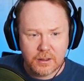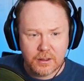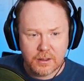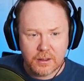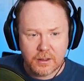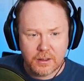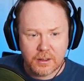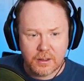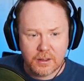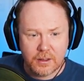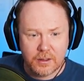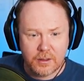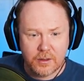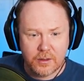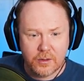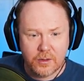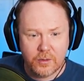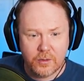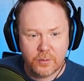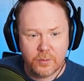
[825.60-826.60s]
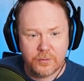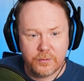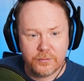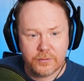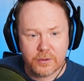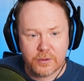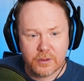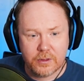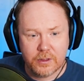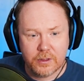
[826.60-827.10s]
And we've
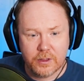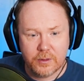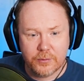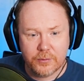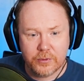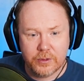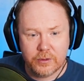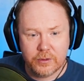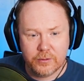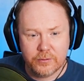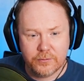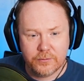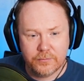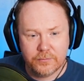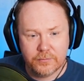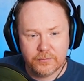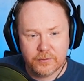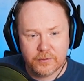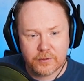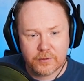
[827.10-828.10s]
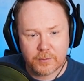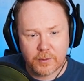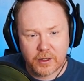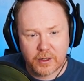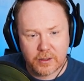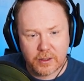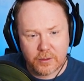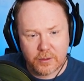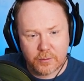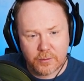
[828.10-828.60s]
got a pretty good
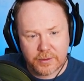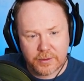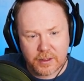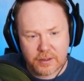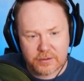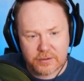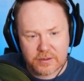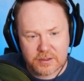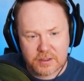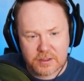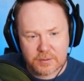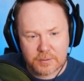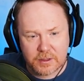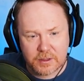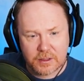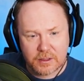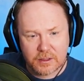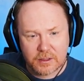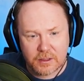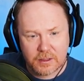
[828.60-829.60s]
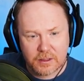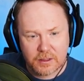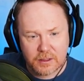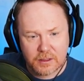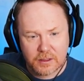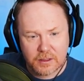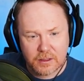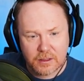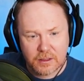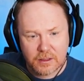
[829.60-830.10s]
smile. I want that just to be
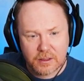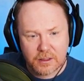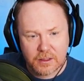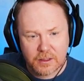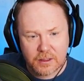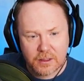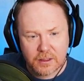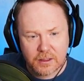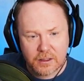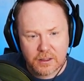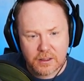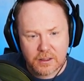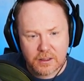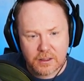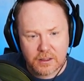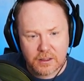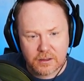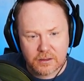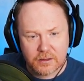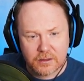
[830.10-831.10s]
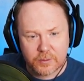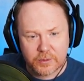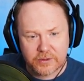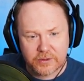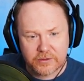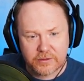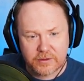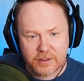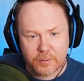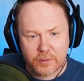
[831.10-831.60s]
a little bit
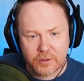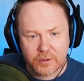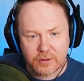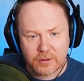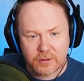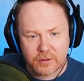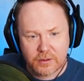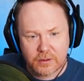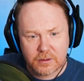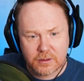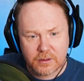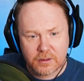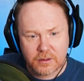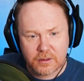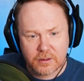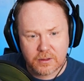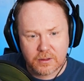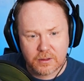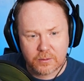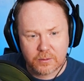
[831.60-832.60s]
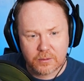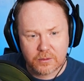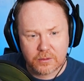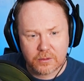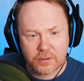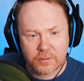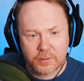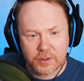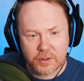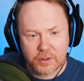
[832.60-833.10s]
steeper. I think we'll look
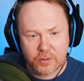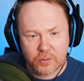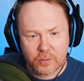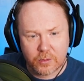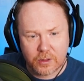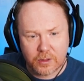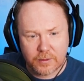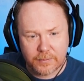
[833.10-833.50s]
a bit cooler